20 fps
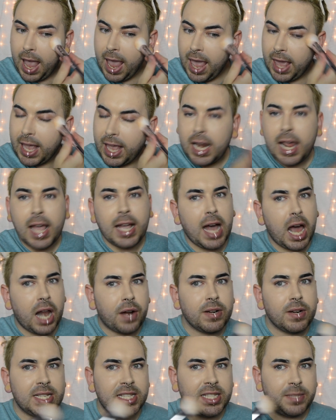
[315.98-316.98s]
And I got a
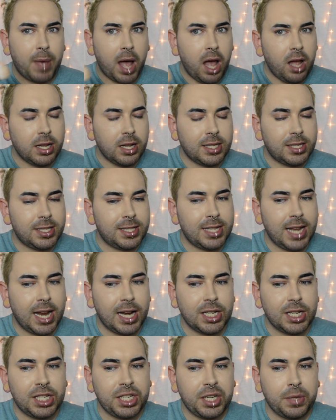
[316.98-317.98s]
response,
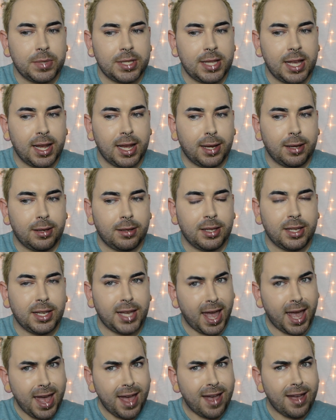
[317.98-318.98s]
and she was like,
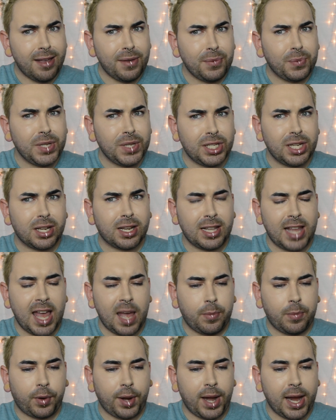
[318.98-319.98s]
yeah, we should
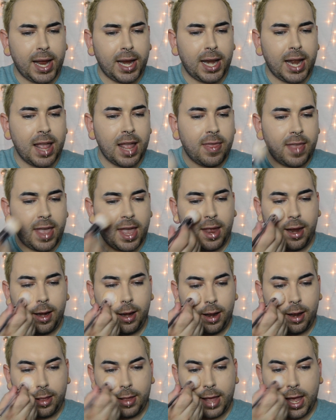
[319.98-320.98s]
collaborate. And then,
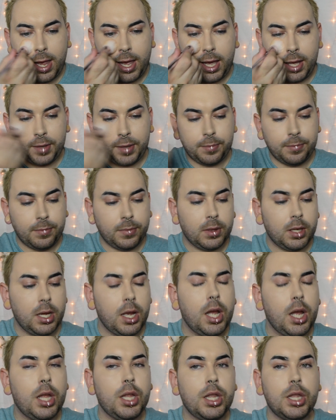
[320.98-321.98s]
like,
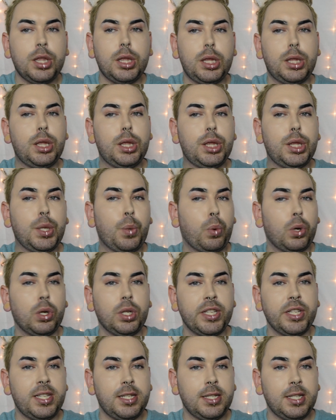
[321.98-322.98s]
the
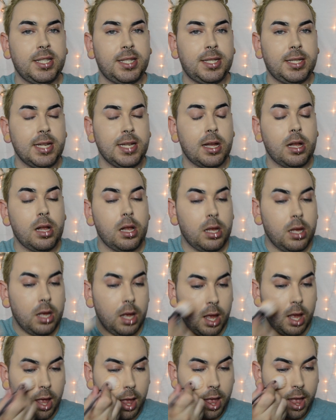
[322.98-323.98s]
world stood still.
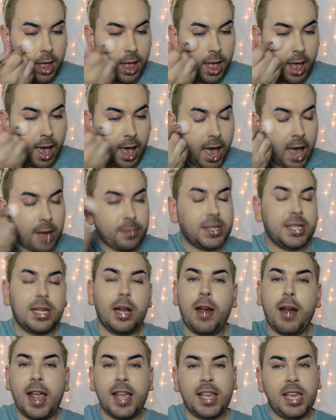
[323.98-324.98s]
I'm
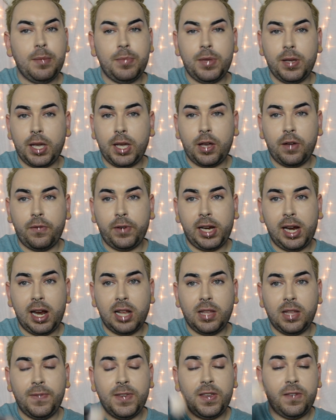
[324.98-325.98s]
sorry I keep looking over here
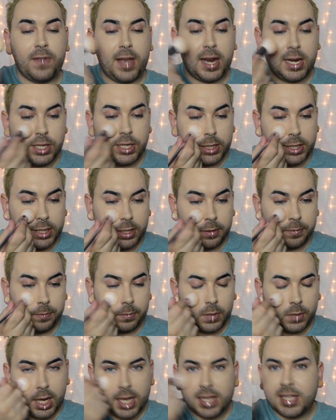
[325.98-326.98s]
at the viewfinder.
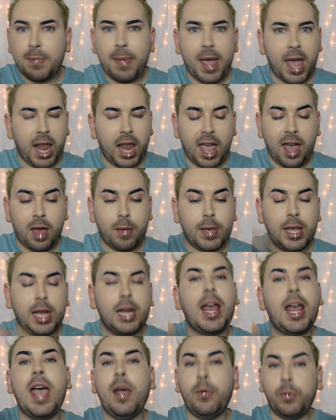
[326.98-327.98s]
It's a bad habit.
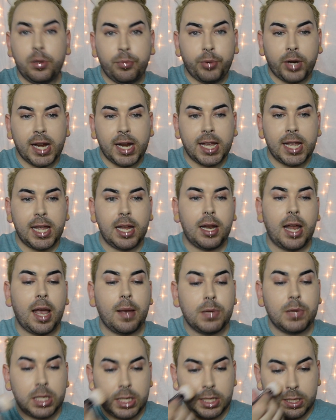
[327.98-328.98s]
I will break it.
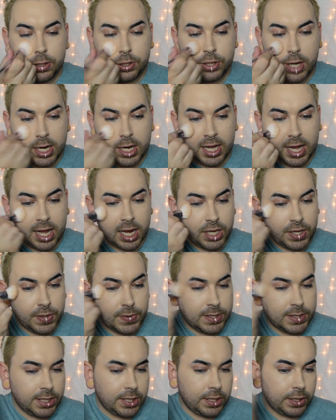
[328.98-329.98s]
I was still trying to get
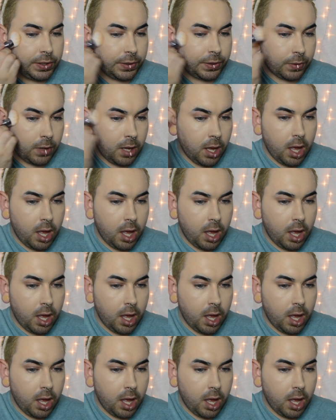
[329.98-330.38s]
used to